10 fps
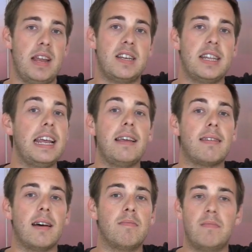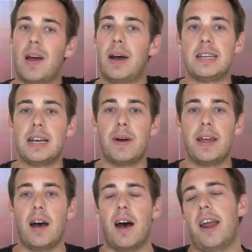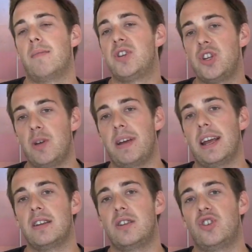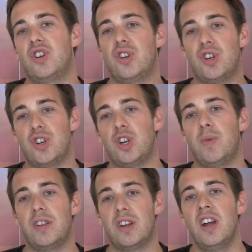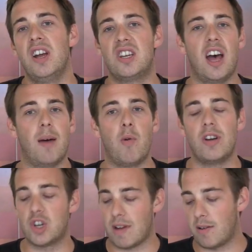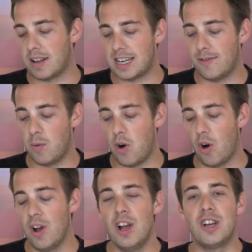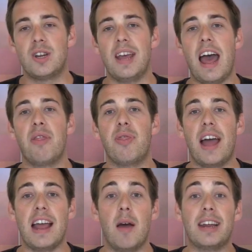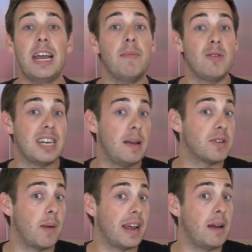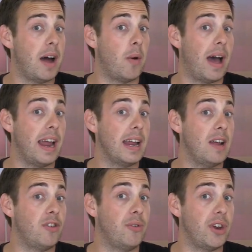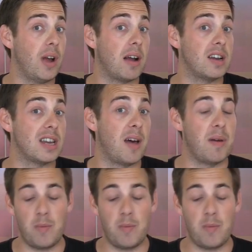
into the ether, no idea where they are. And I'm assuming it's to do with the turmoil surrounding the Civil War. So yeah, keep those tips coming in, by the way. If you do, because